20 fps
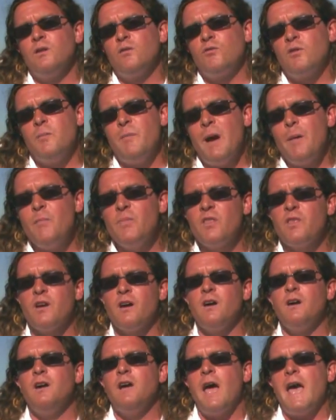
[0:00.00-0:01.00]
Remember
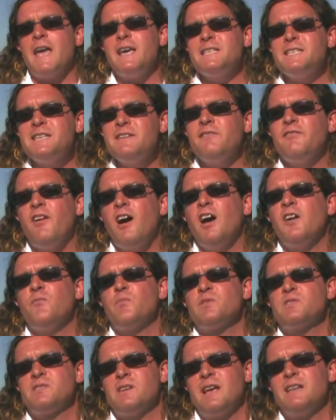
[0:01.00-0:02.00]
that
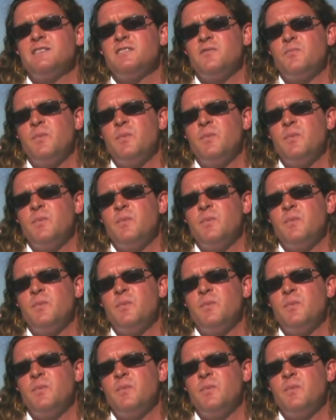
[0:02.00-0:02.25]
85%